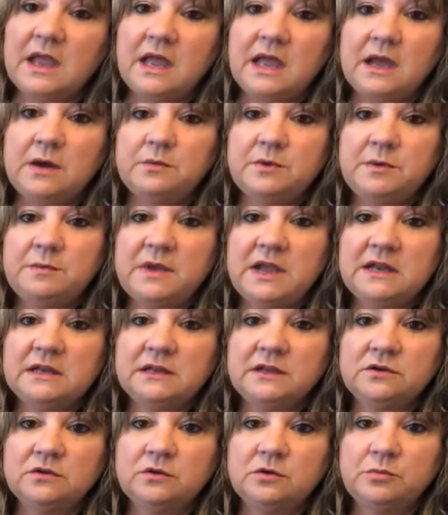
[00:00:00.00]
and we made
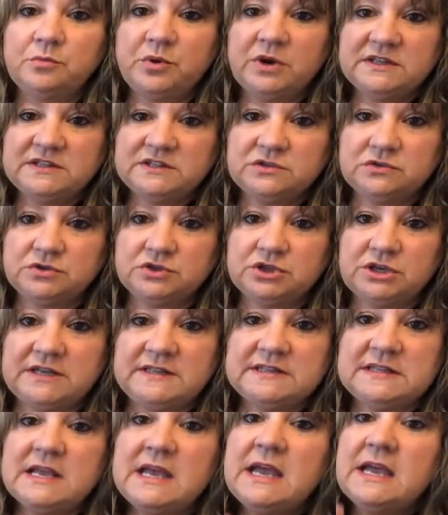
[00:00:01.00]
little pretzel
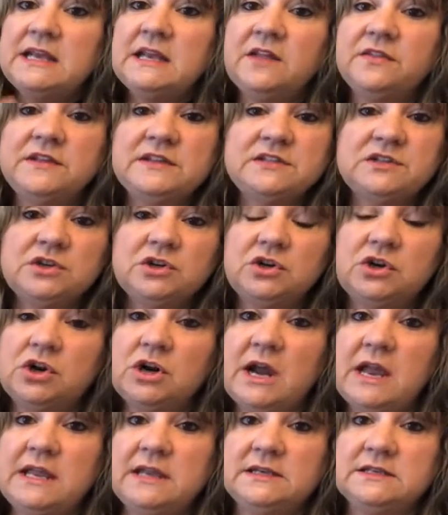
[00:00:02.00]
treats. Now these are
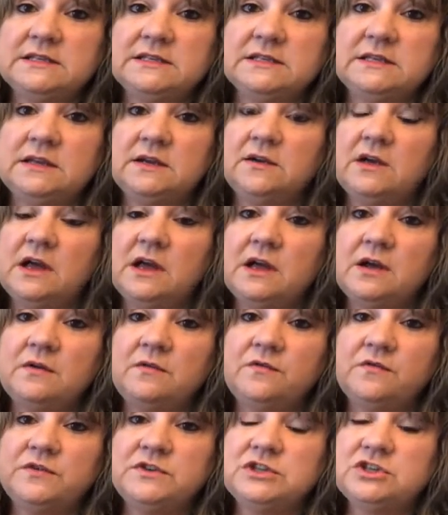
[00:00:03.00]
great
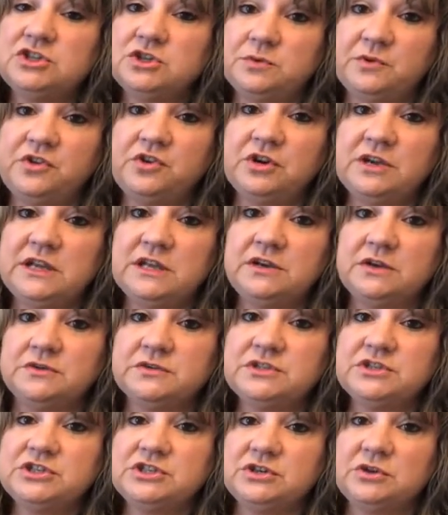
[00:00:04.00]
to do with your
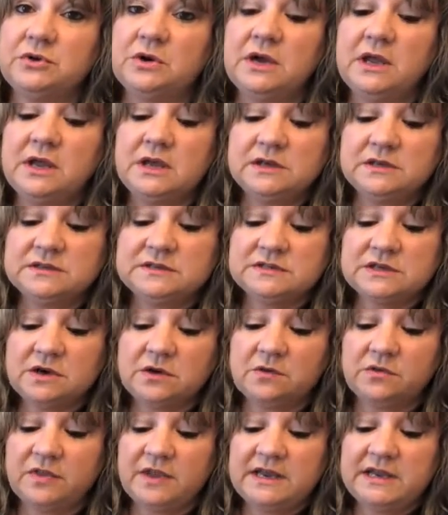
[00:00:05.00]
kiddos too,
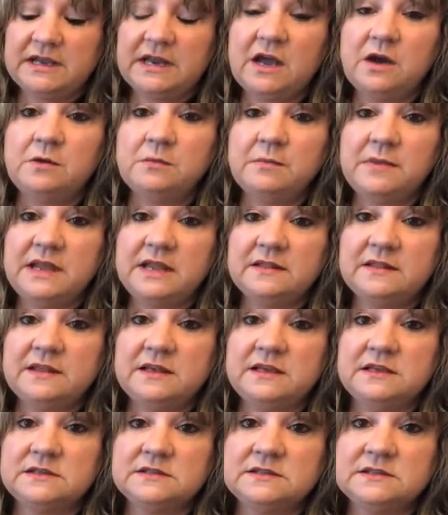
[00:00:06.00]
so they can help make
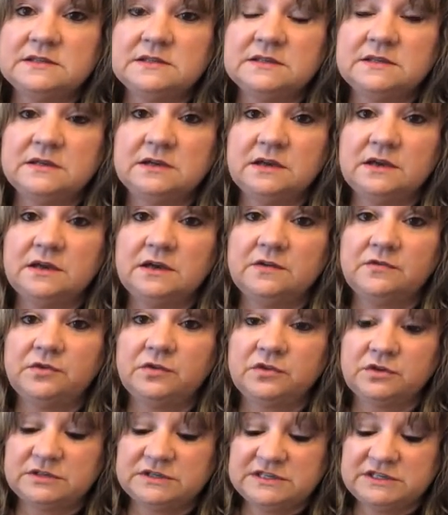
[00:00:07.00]
these for
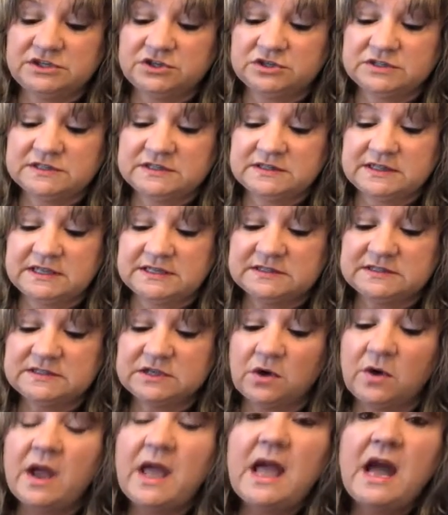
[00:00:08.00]
their teachers and things.
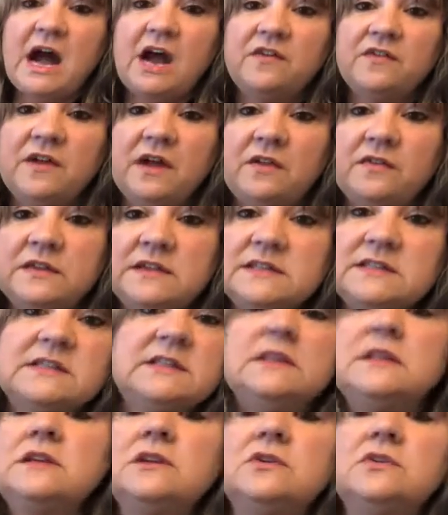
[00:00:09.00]
So I found these
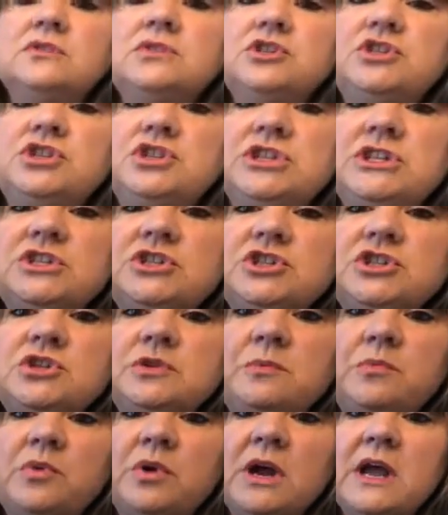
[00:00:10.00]
little
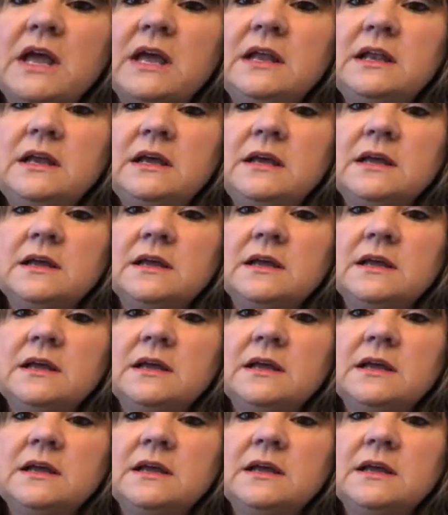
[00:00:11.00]
gingerbread